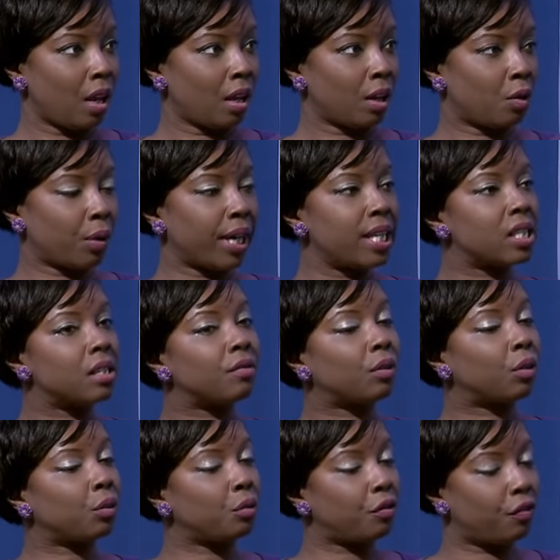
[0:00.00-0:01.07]
Grades
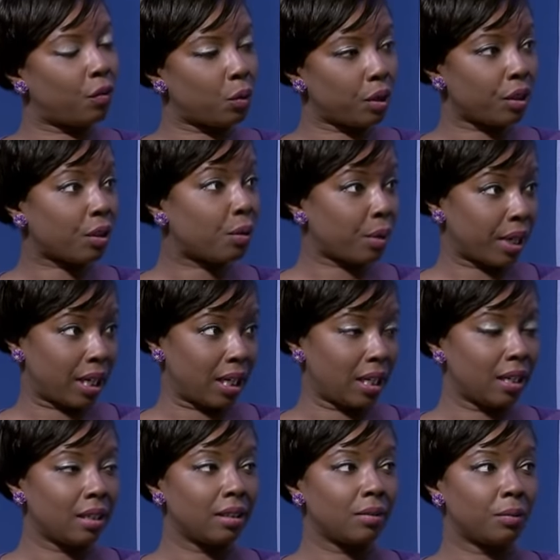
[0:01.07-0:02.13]
through 4th
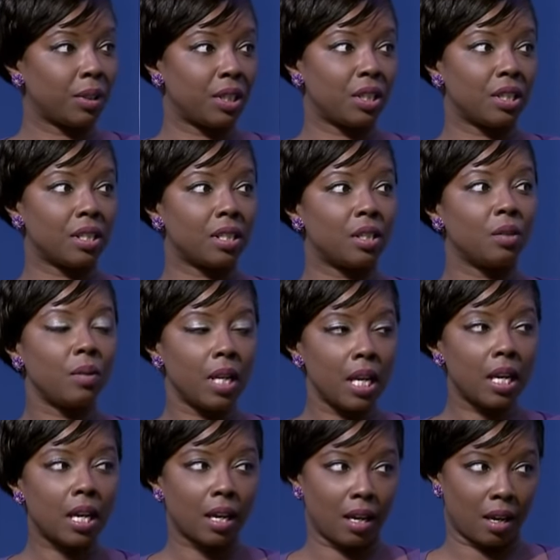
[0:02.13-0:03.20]
grade, which is
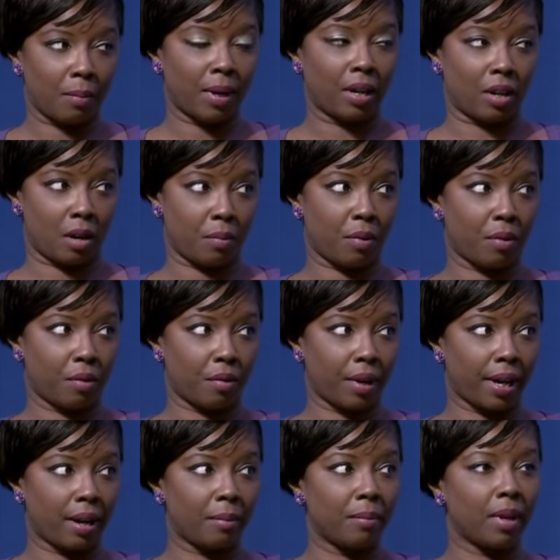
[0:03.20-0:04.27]
unique about our program,